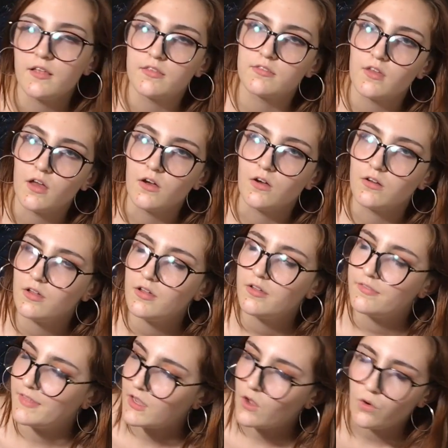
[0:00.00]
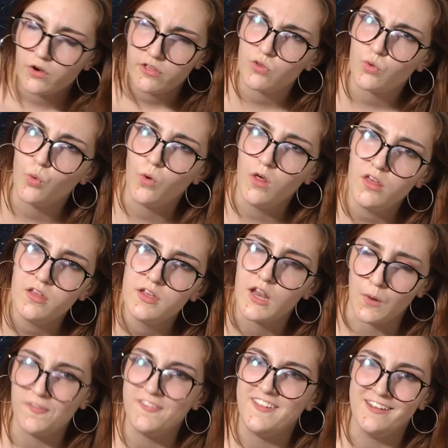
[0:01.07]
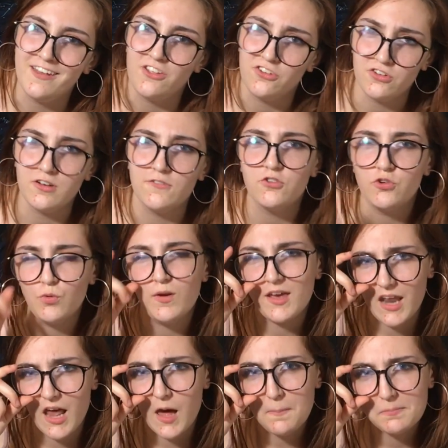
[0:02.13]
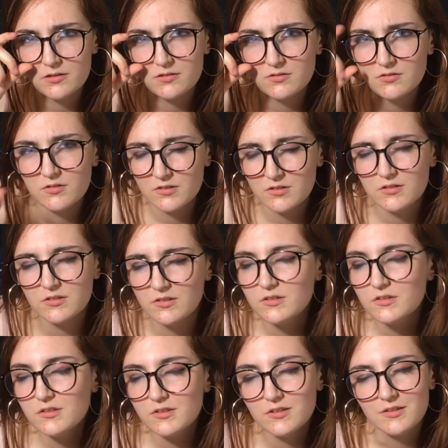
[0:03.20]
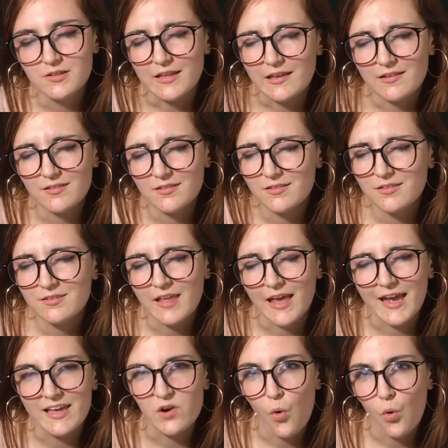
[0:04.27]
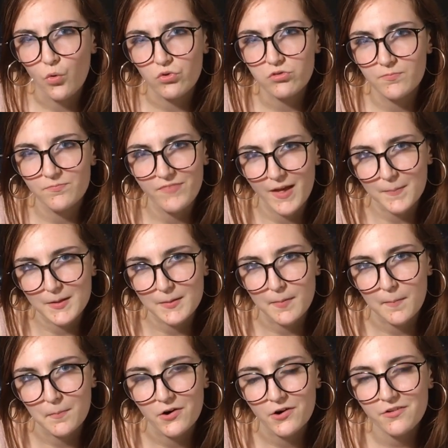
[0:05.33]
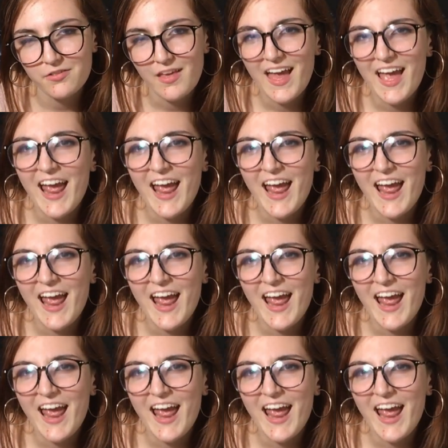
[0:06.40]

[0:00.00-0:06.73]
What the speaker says: And so they go to school, you know, with the intention of shooting it up, like sane, wholesome family members,